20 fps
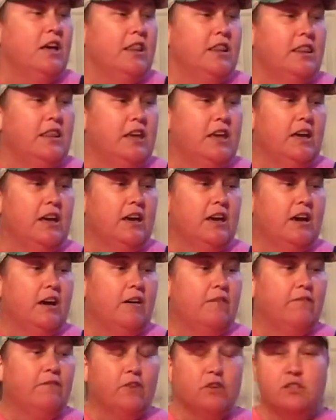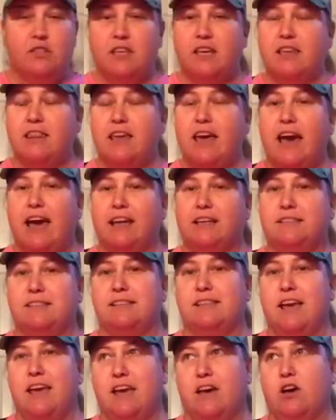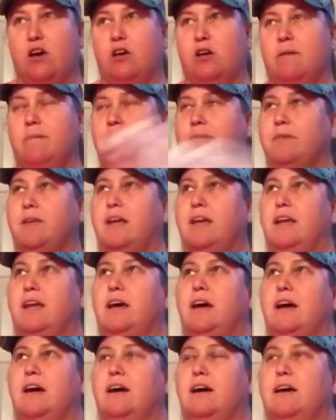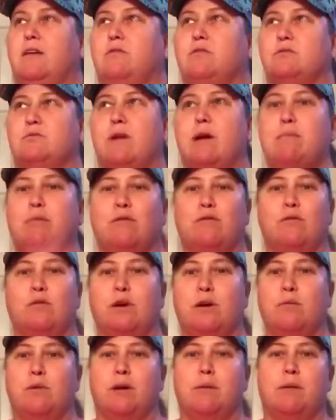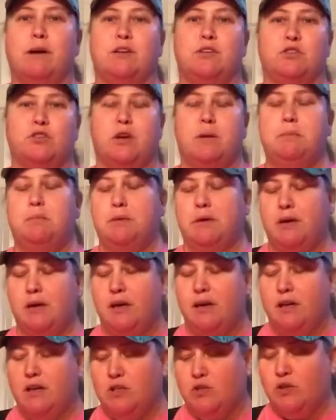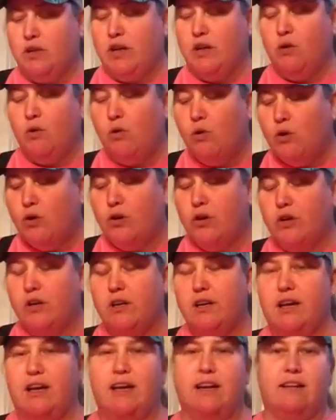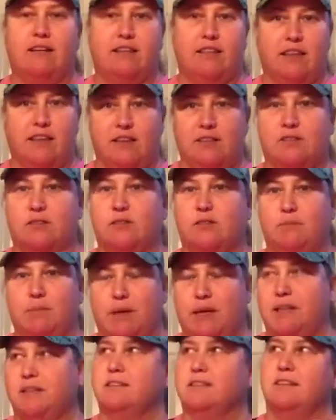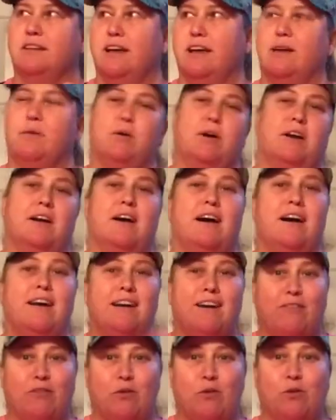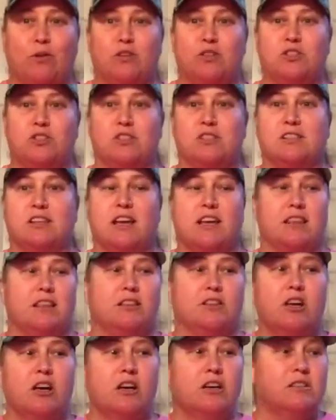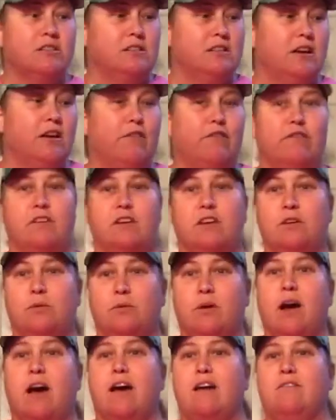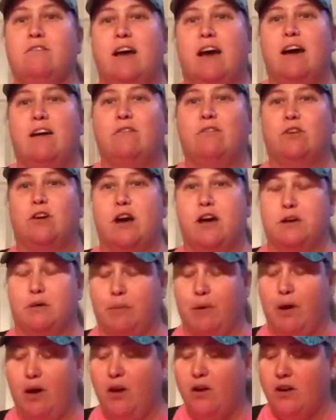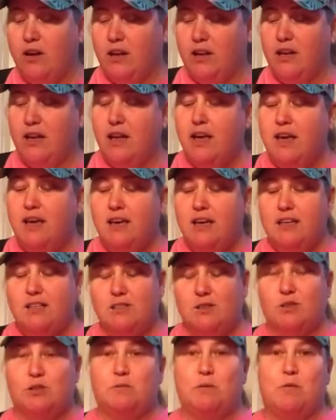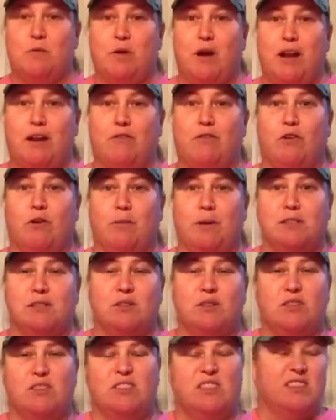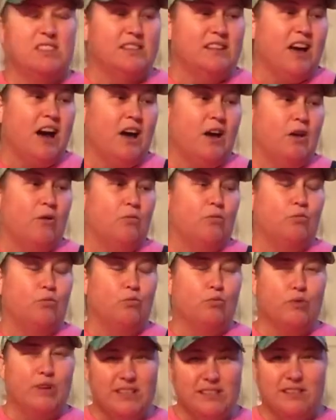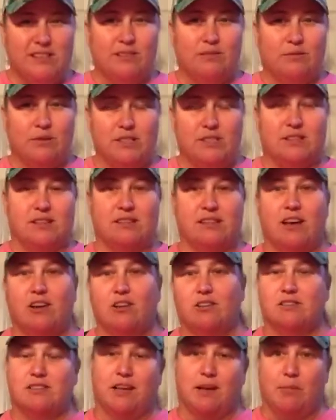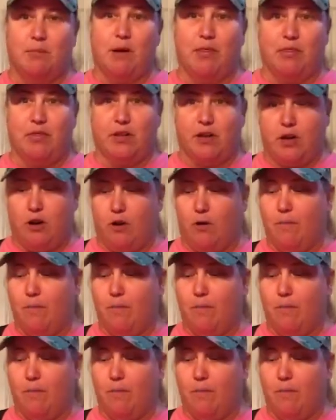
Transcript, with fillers: The first thing, they had a sale, and it was right before we went on my trip, so I'd ordered and things being delayed, whatnot. Of course, just like the lug stuff, it arrived after I departed. So it's been waiting for me. So this is not a recent sale, it was like a month ago.